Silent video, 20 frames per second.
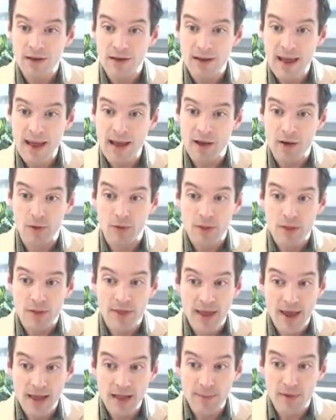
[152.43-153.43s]
now
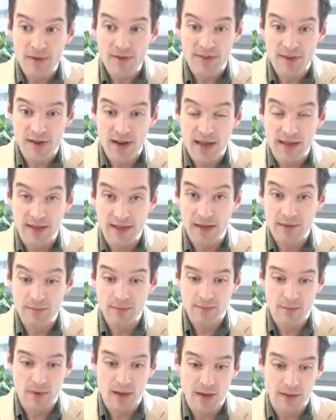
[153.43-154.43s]
the elements that I get,
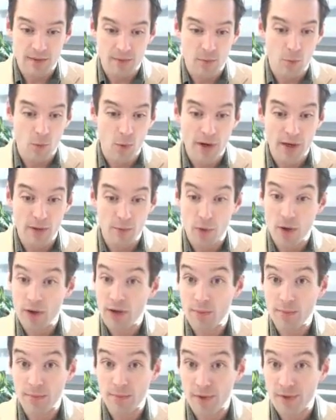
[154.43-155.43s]
my 1 and
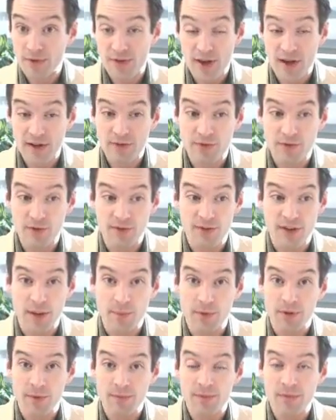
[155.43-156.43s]
1 on both sides for
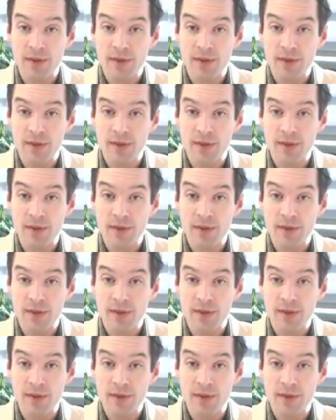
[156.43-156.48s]
example,